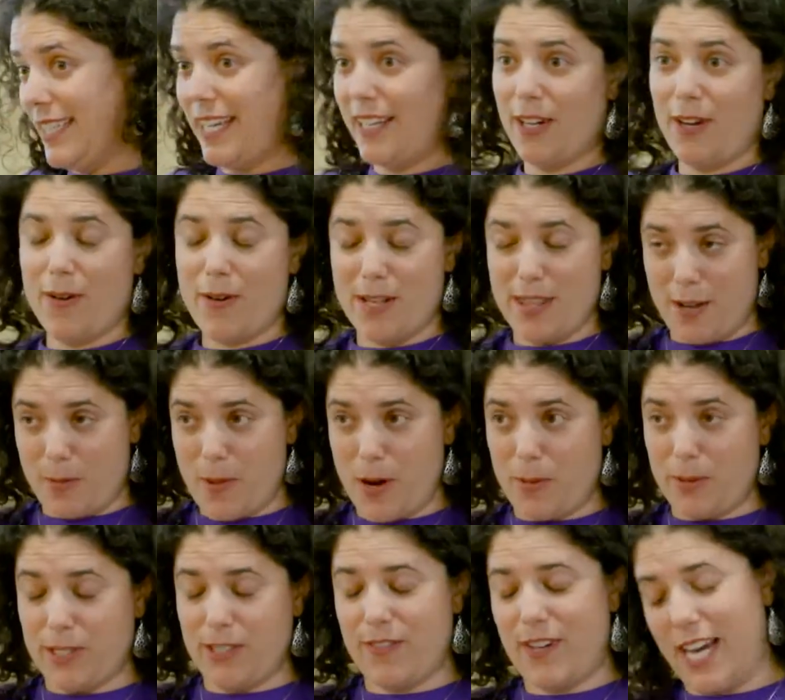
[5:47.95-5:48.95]
They go on their
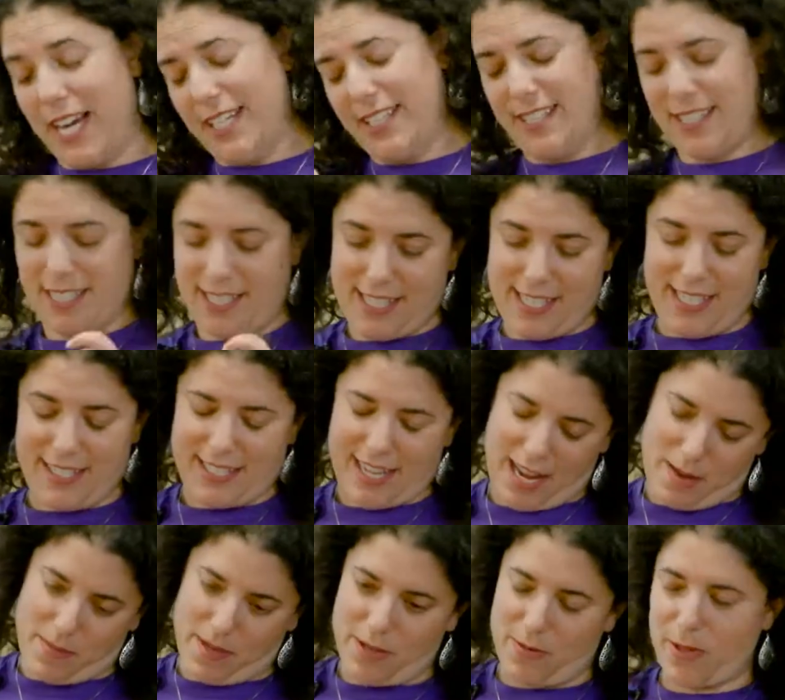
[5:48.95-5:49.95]
mobile device and they
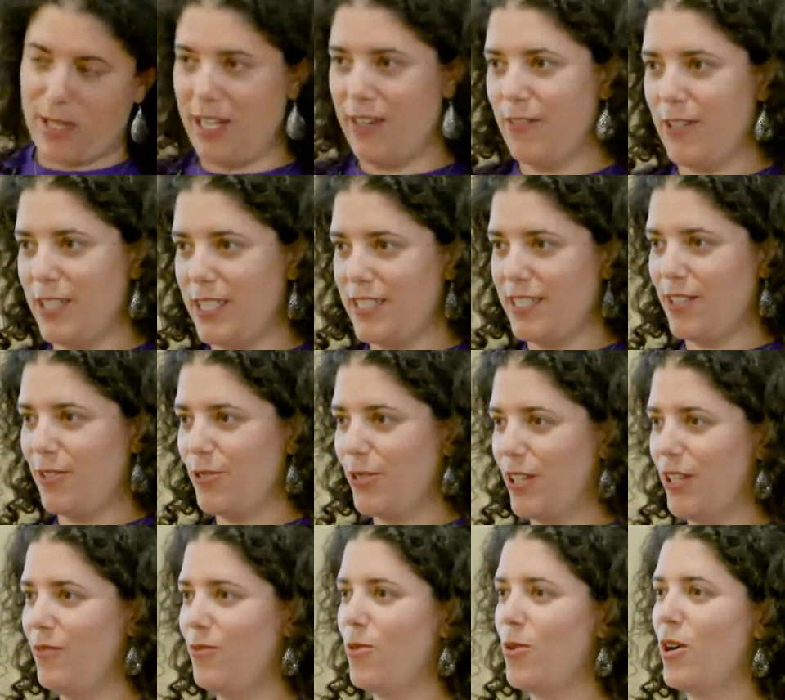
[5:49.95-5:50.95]
type in whatever it is they're
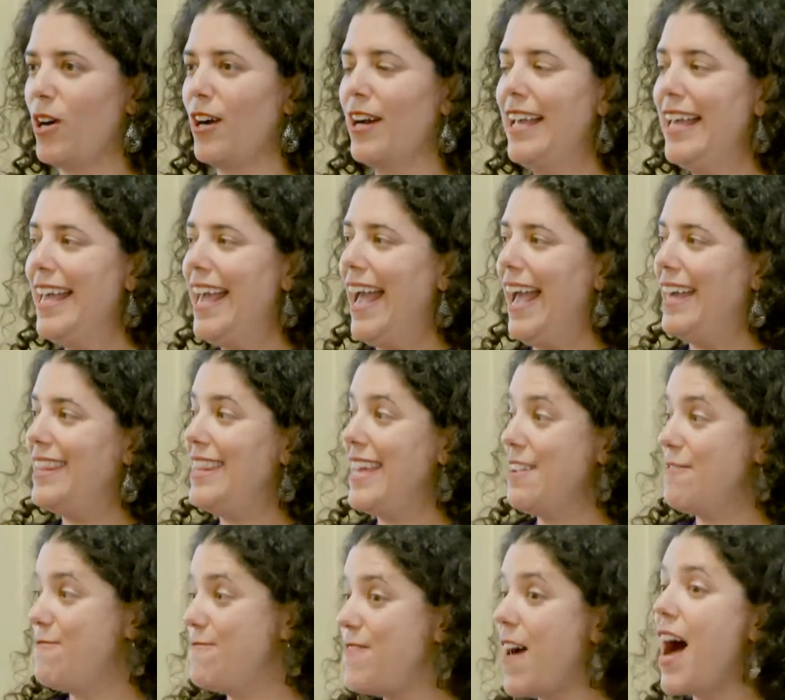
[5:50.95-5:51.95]
looking for, and
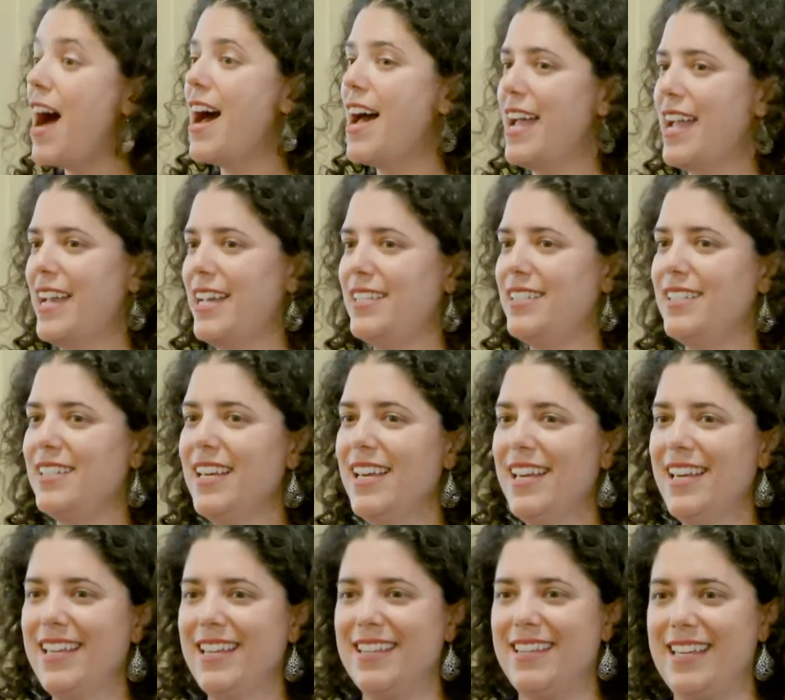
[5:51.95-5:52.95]
they find
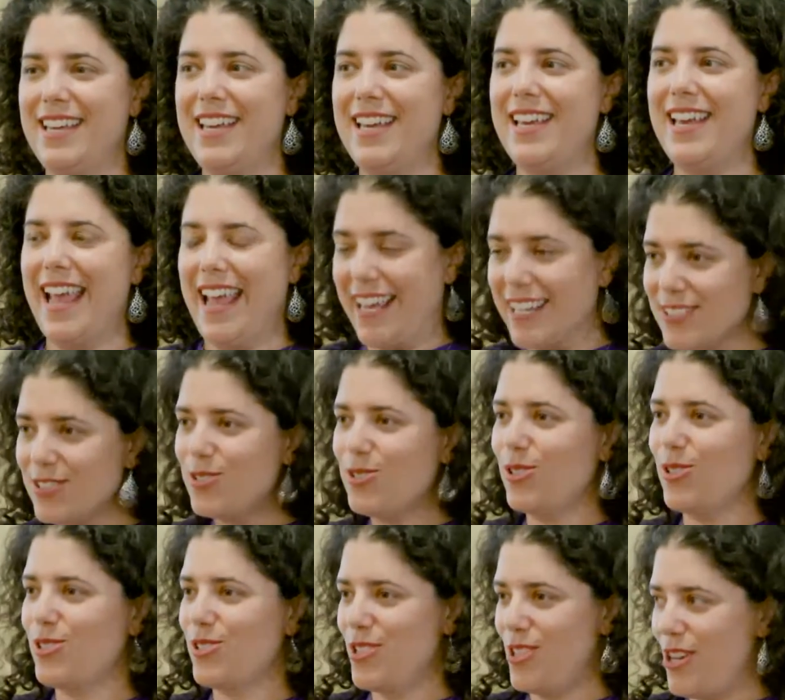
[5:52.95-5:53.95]
the
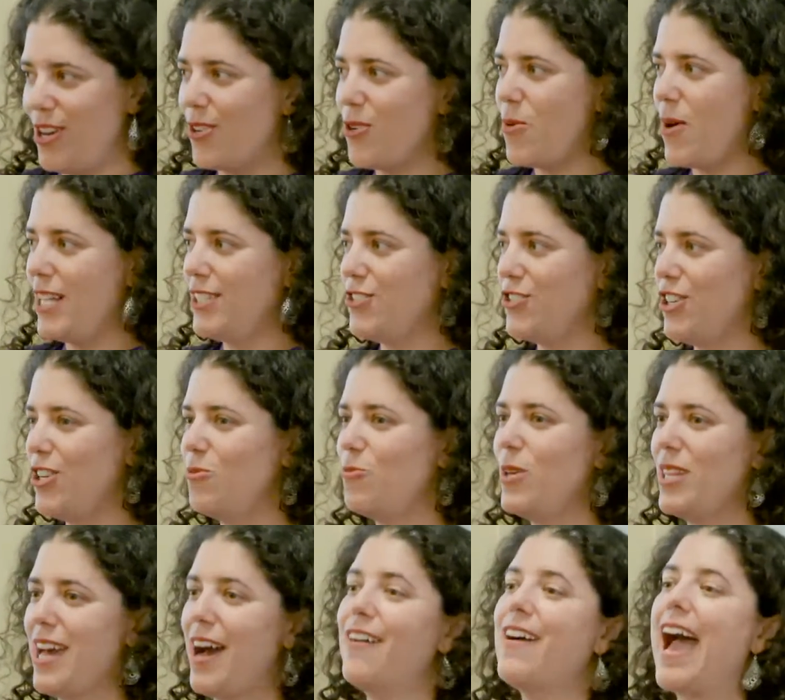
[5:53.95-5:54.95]
answer to their question
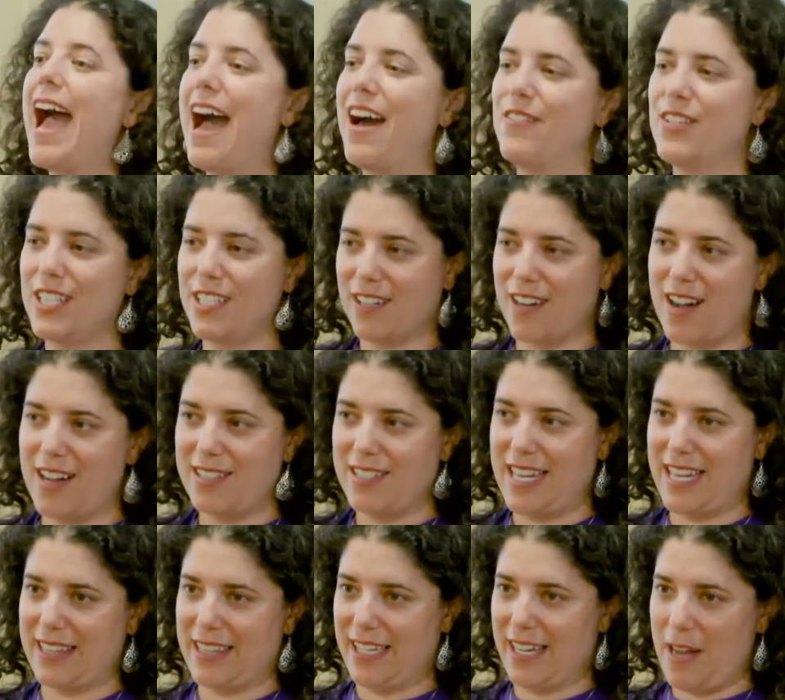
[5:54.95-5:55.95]
without having to
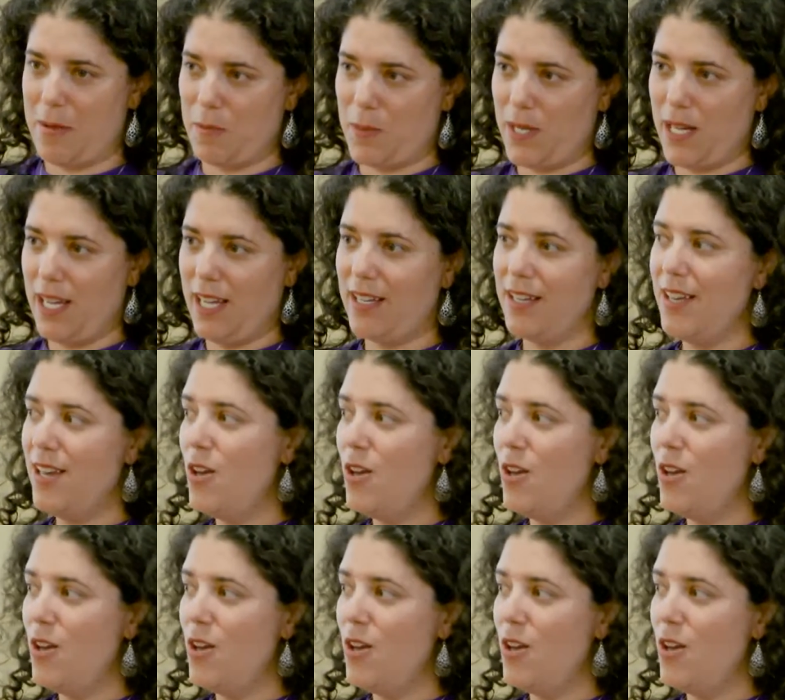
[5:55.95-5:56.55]
contact the company,